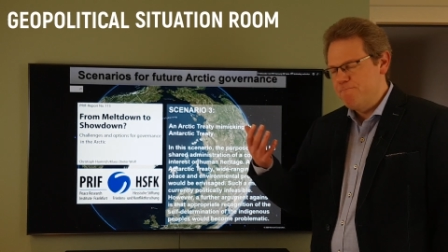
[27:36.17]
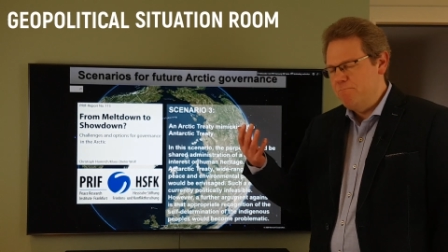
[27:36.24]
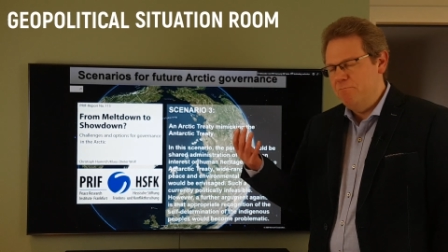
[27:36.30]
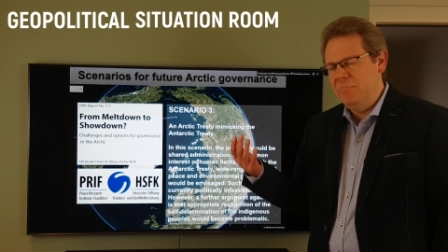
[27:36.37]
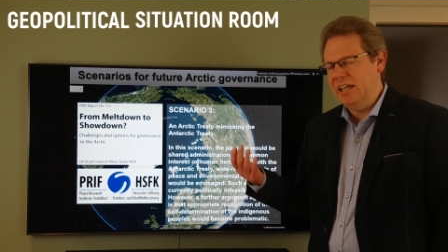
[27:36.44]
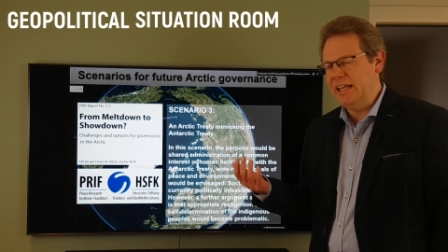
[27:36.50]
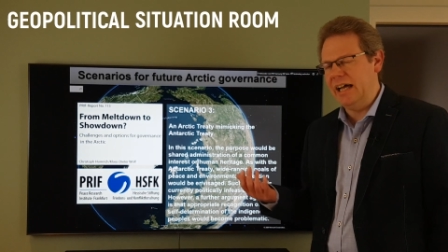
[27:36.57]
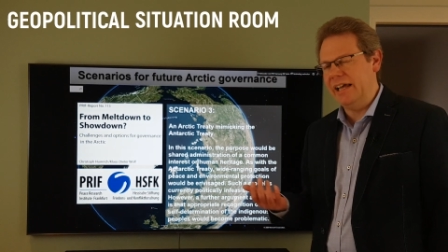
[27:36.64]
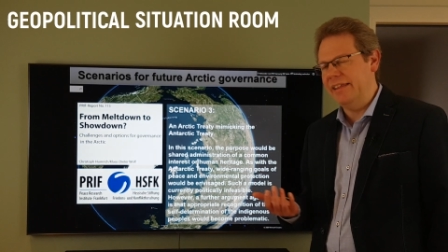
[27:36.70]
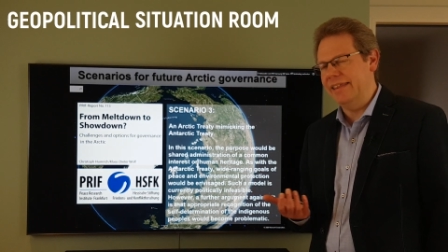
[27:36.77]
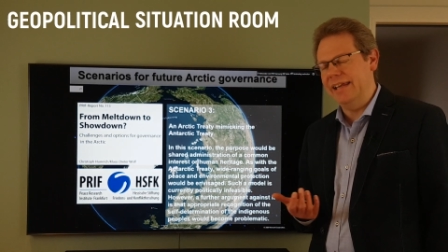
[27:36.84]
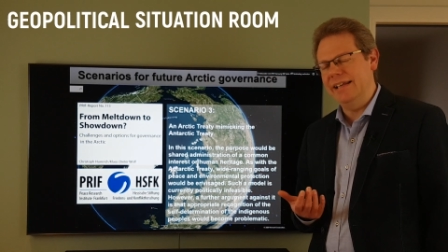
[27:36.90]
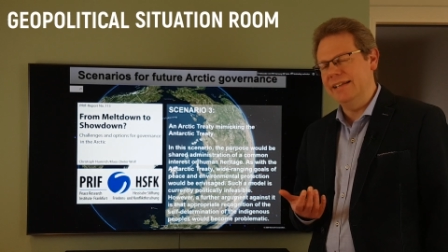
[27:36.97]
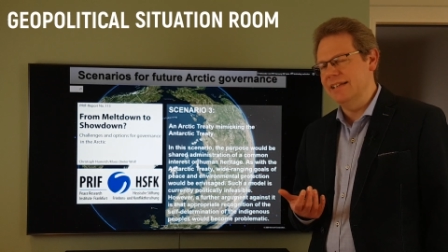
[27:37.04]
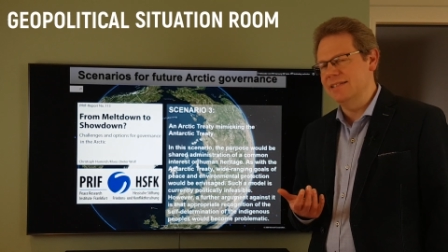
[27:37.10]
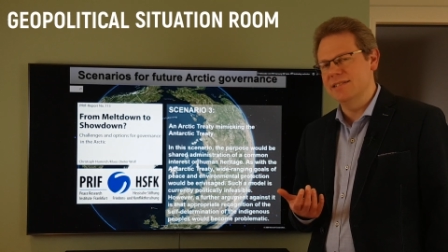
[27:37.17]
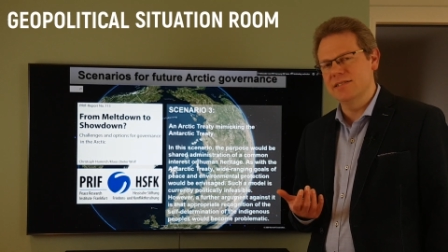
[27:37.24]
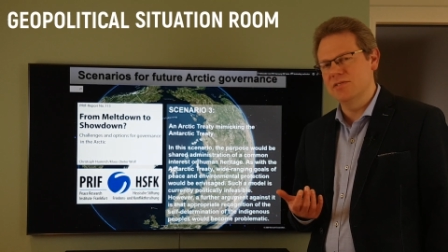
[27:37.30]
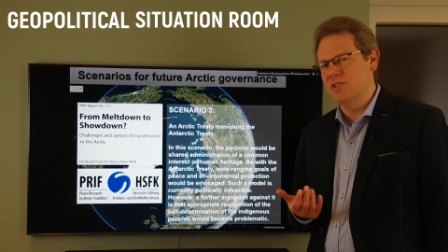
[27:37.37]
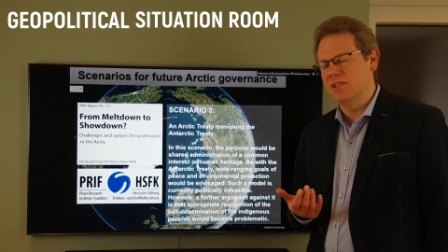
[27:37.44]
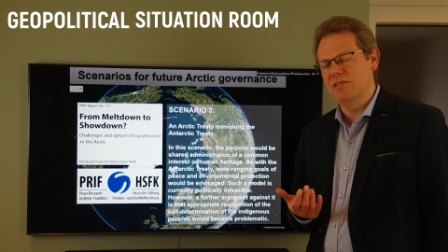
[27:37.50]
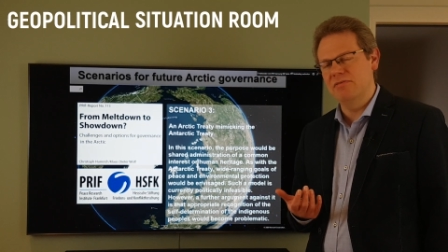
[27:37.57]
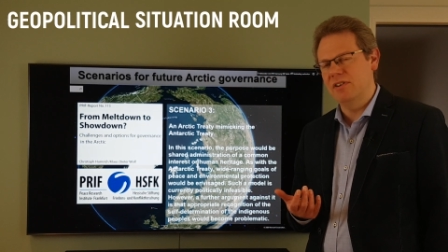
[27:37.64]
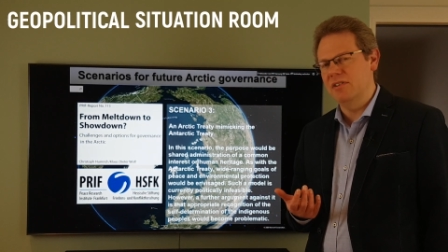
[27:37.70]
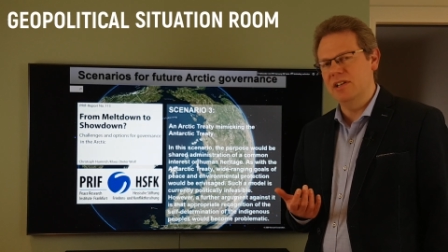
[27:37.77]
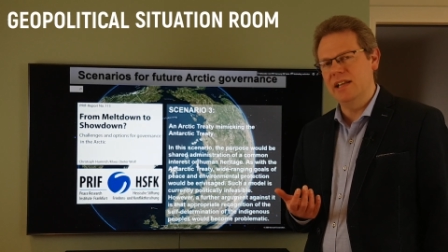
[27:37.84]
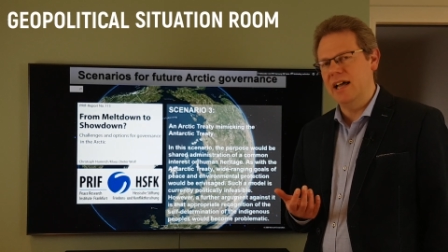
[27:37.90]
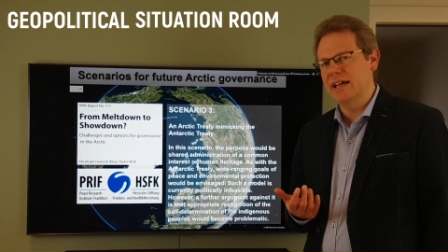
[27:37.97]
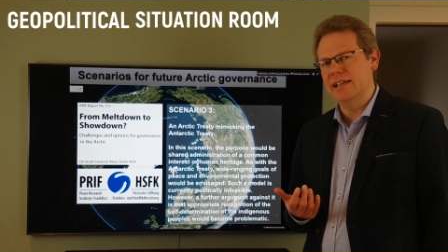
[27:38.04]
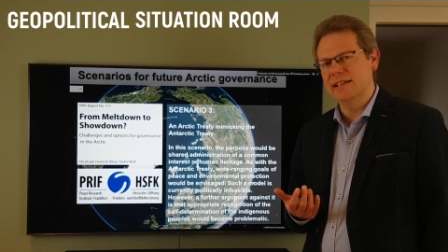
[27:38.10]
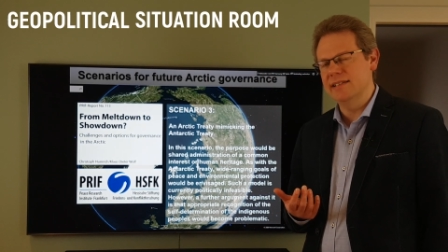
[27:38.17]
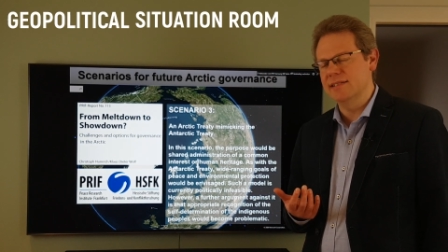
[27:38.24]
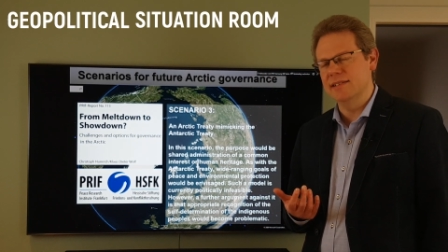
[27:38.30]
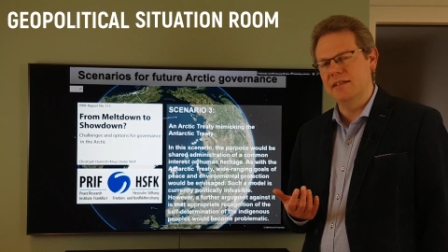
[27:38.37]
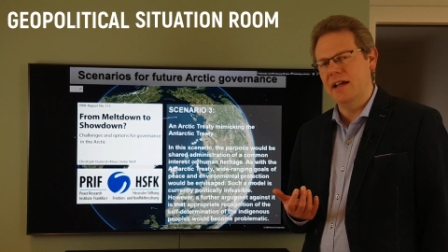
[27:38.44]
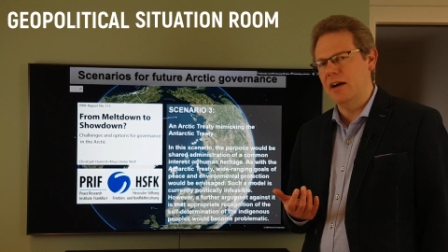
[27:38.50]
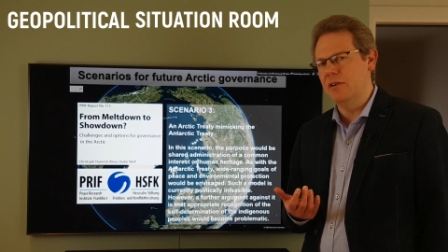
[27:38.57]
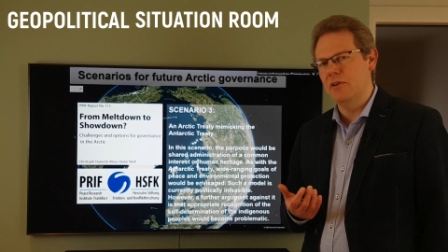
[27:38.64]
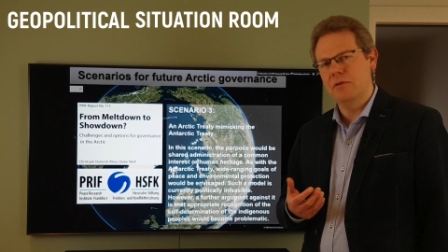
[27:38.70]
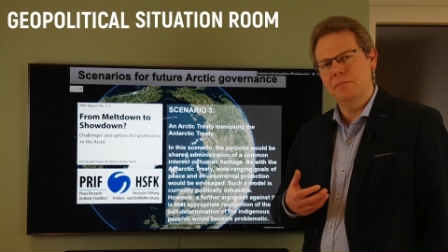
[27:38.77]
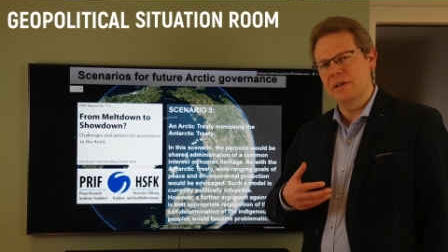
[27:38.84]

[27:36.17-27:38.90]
But I think this is not a very likely scenario